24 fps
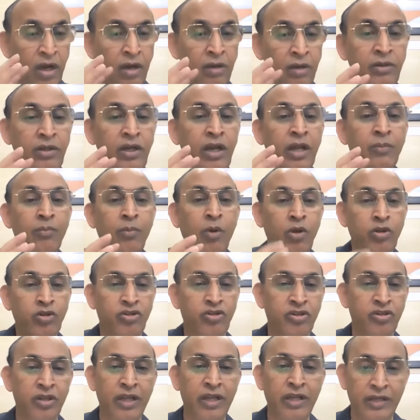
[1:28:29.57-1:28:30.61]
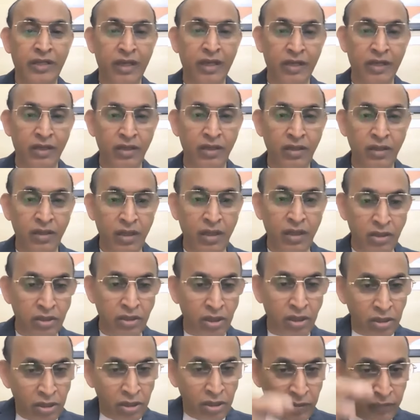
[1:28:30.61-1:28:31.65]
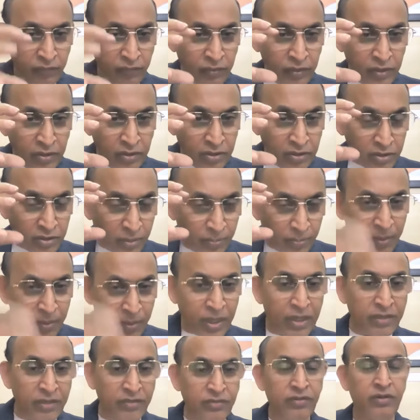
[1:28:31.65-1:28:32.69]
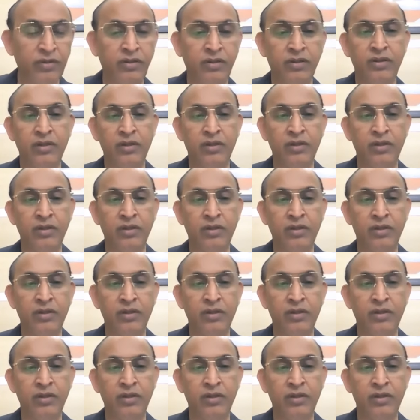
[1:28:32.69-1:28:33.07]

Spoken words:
undemonstrated. The grief is suppressed.